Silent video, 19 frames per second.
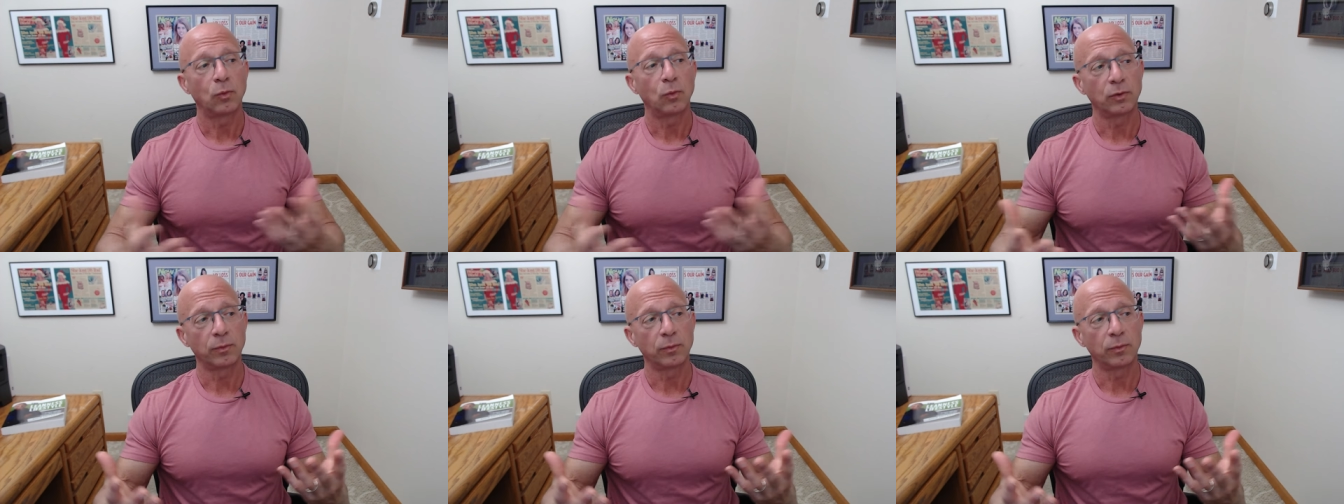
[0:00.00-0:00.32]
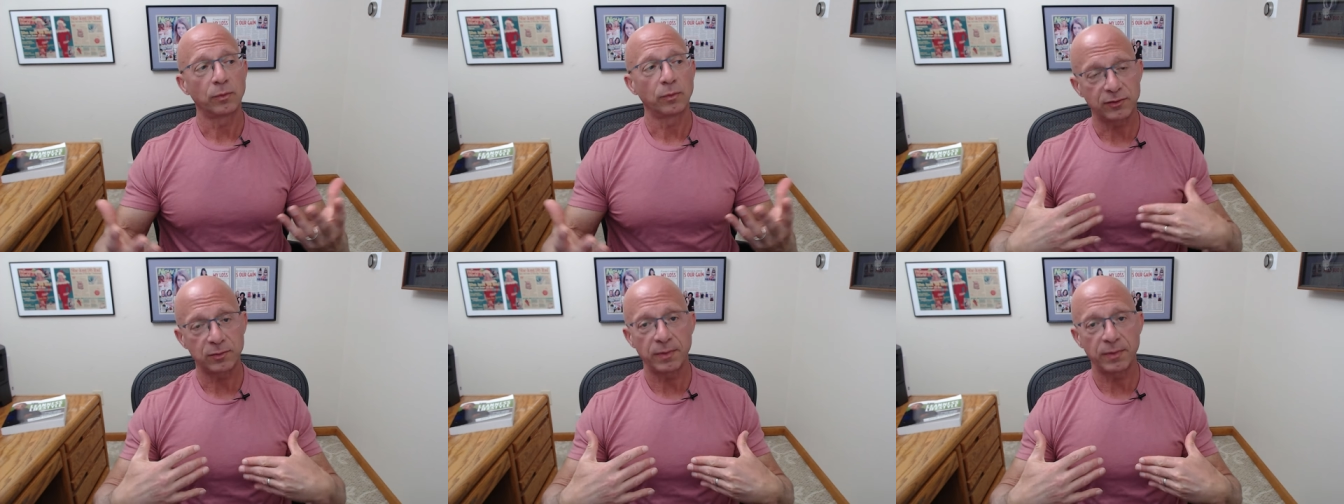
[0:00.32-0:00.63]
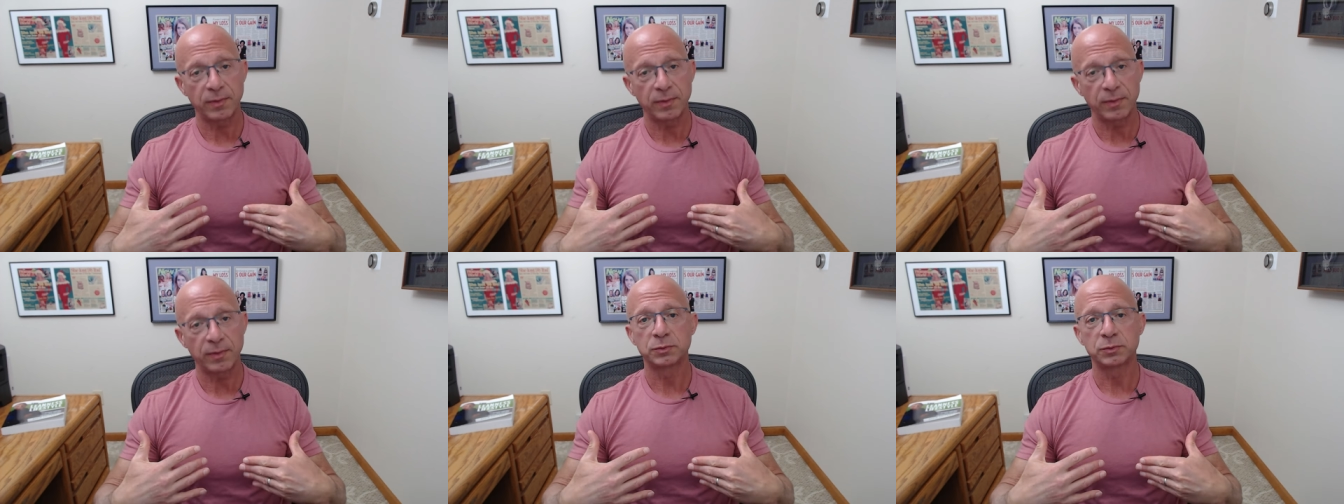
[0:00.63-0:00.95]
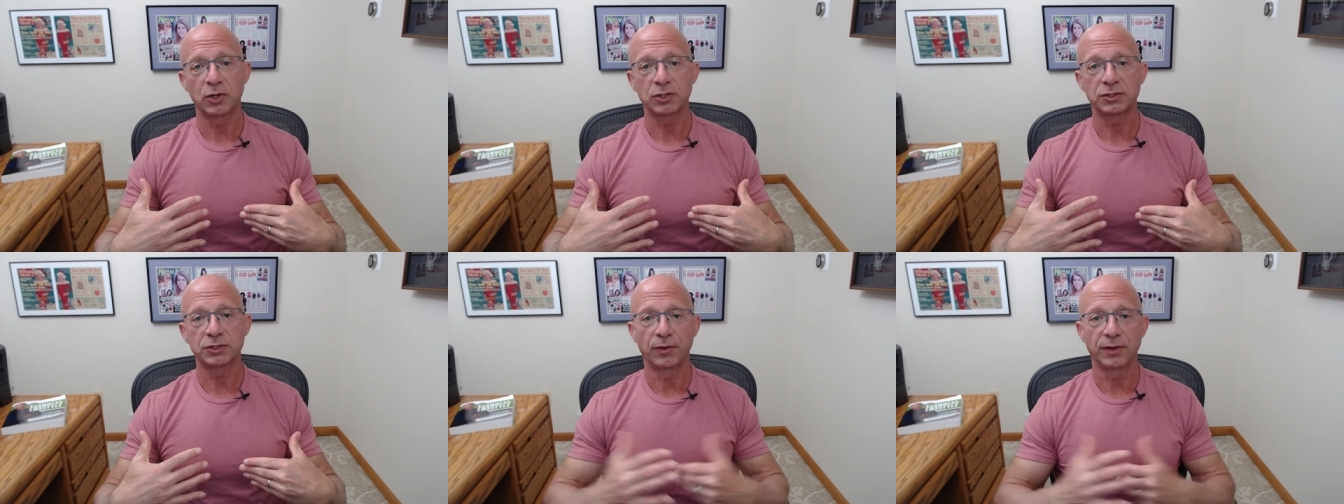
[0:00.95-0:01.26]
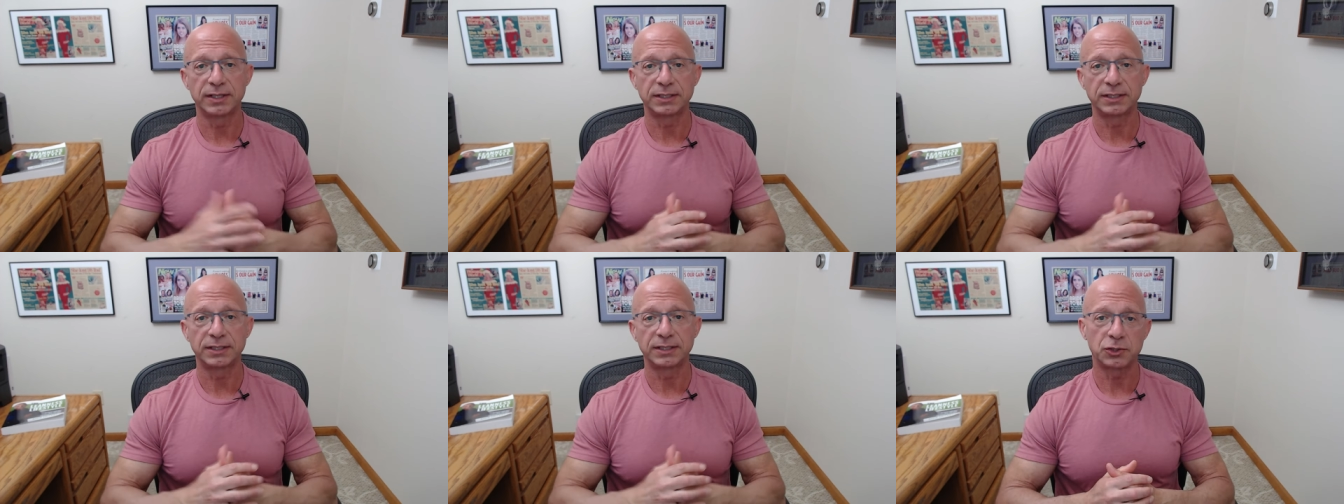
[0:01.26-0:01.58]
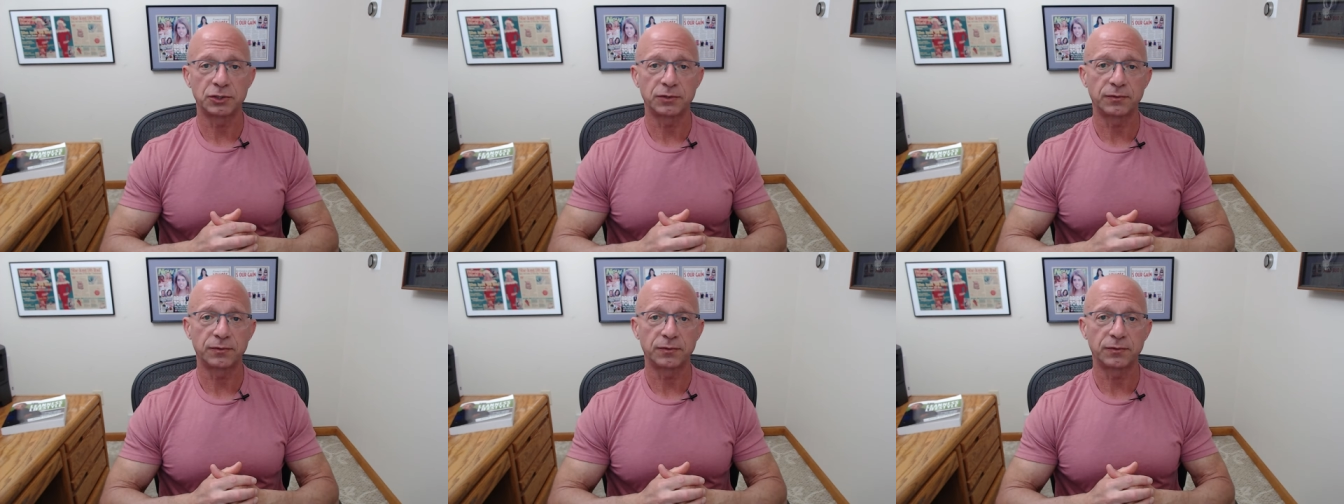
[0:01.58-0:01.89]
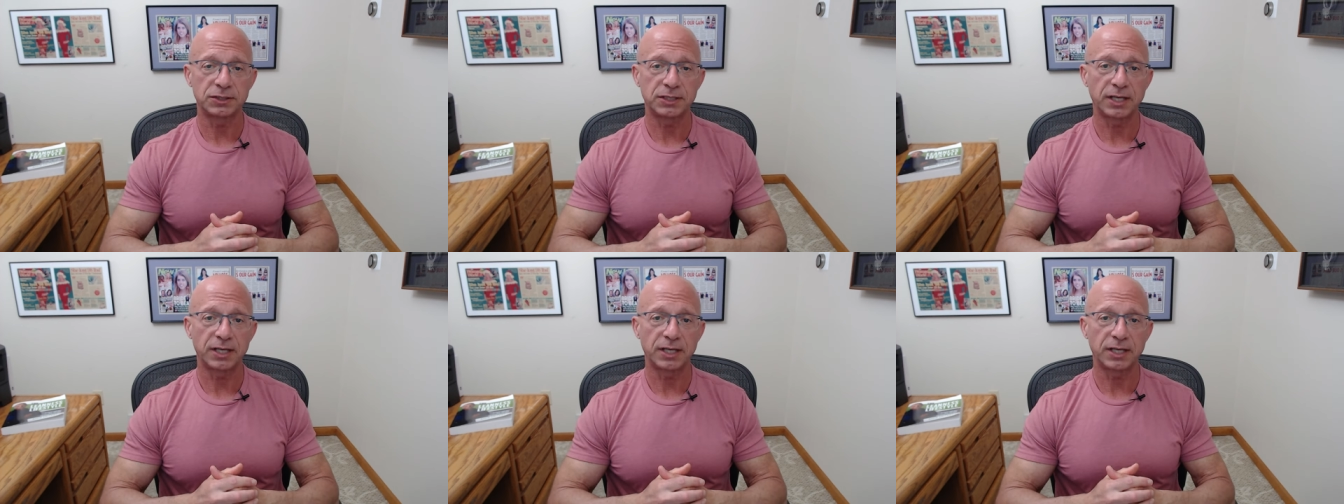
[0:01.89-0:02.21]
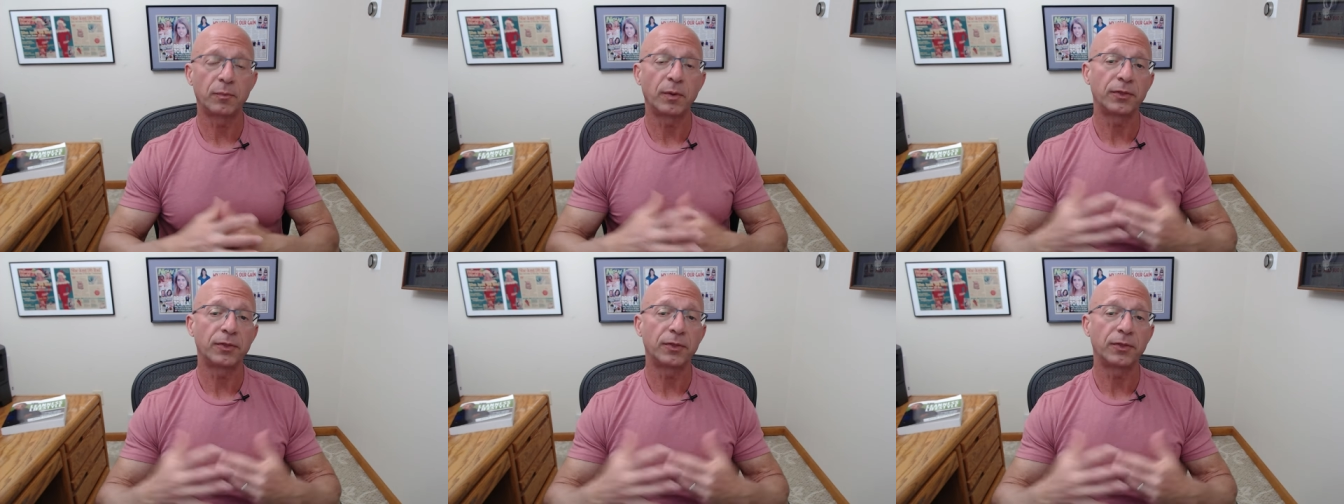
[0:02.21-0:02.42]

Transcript: We'll have to make those personal decisions for ourselves,